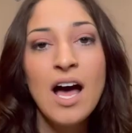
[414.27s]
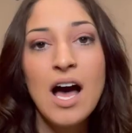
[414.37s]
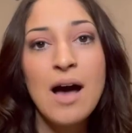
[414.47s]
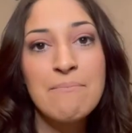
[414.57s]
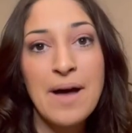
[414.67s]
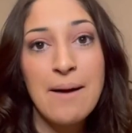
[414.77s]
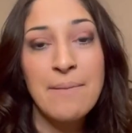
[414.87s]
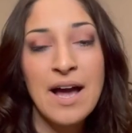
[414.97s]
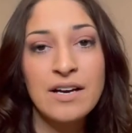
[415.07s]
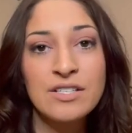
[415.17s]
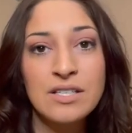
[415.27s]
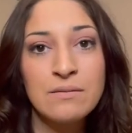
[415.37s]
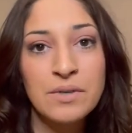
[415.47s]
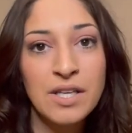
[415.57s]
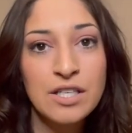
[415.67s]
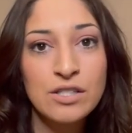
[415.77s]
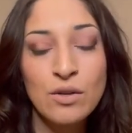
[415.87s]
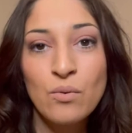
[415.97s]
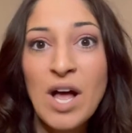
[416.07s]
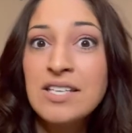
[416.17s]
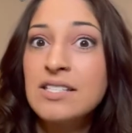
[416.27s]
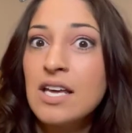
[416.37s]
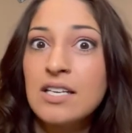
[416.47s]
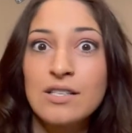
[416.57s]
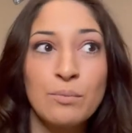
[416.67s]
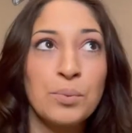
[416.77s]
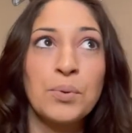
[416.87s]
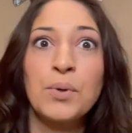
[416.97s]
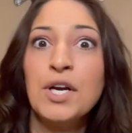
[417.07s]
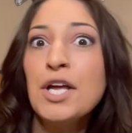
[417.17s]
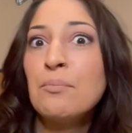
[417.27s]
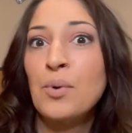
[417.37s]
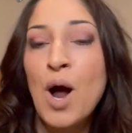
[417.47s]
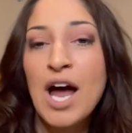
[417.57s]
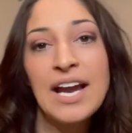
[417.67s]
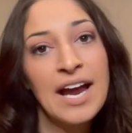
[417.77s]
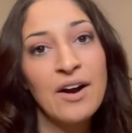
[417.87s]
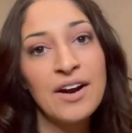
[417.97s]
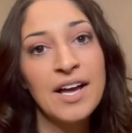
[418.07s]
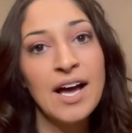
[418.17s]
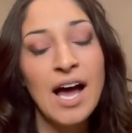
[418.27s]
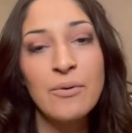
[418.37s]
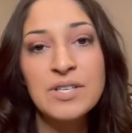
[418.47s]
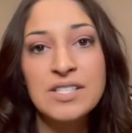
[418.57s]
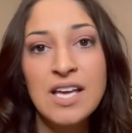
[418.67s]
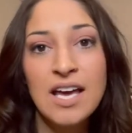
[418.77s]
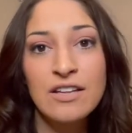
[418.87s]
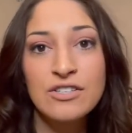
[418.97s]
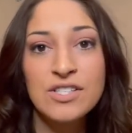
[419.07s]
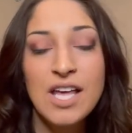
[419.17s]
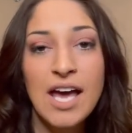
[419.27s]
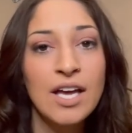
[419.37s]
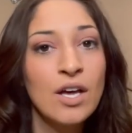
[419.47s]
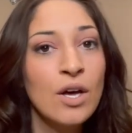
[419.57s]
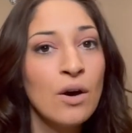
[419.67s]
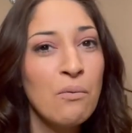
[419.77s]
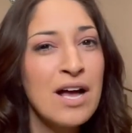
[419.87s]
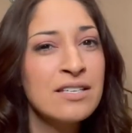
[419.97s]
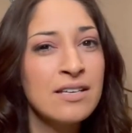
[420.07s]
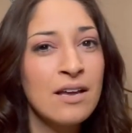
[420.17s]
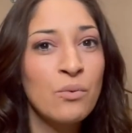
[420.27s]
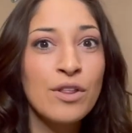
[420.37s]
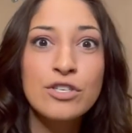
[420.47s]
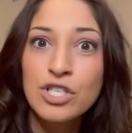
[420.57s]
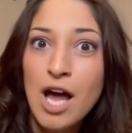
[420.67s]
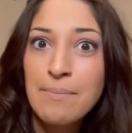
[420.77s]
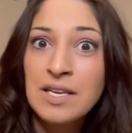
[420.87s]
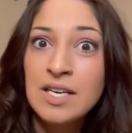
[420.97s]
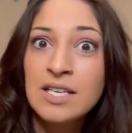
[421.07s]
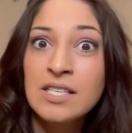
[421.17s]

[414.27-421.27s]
by buyers in Billings. So the West End is a pretty broad area. I would say there's like West End where the shopping is,